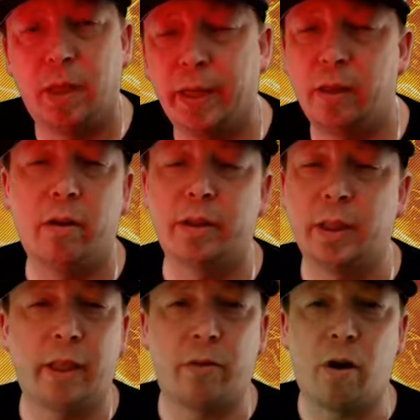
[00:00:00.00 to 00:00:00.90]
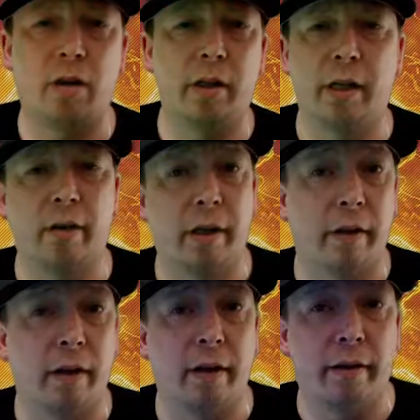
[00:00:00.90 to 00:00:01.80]
I didn't notice any throttling or
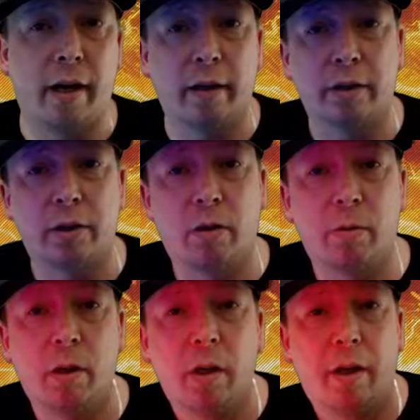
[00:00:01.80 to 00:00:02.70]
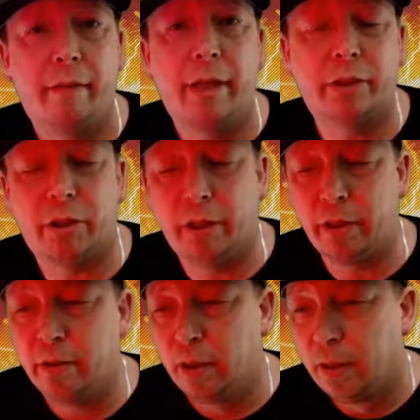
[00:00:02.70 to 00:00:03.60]
anything like that, so that's
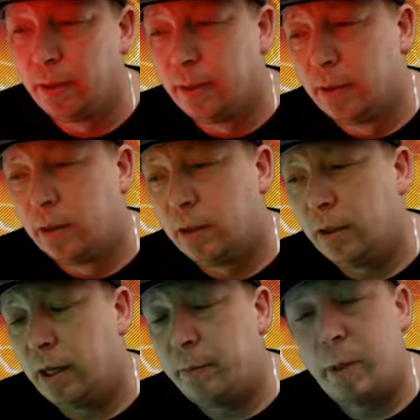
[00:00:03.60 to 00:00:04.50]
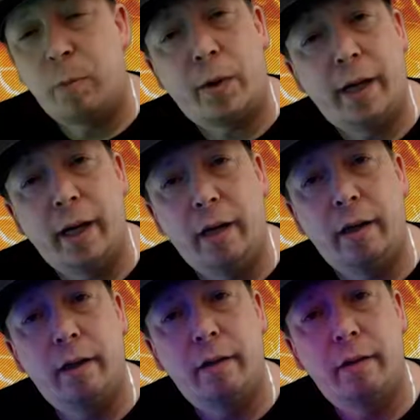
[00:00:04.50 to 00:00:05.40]
good. I've been
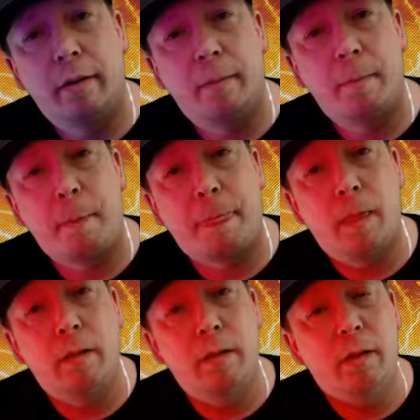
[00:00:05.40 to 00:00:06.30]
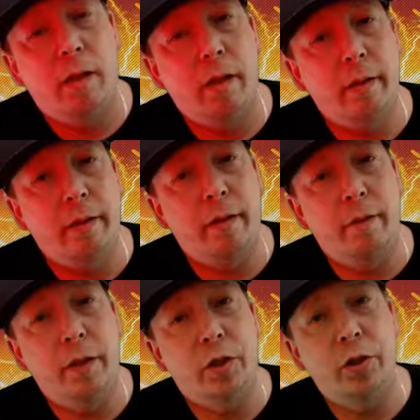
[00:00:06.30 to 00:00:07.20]
playing the
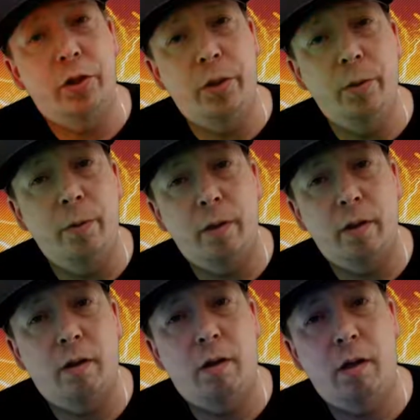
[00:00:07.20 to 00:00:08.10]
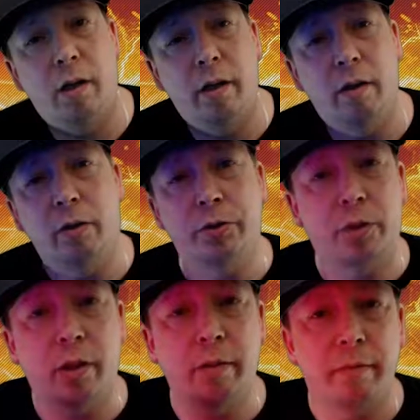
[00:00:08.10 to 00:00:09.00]
Division 2 on
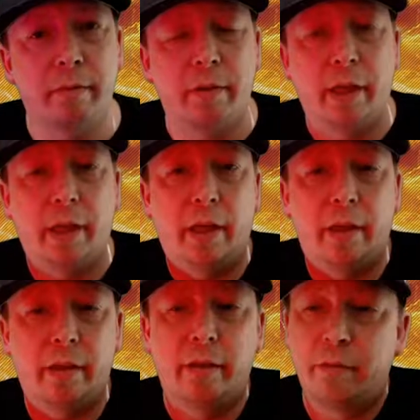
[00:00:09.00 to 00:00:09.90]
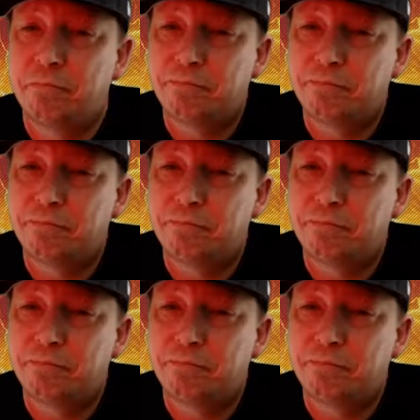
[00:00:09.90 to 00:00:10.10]
Ultra, and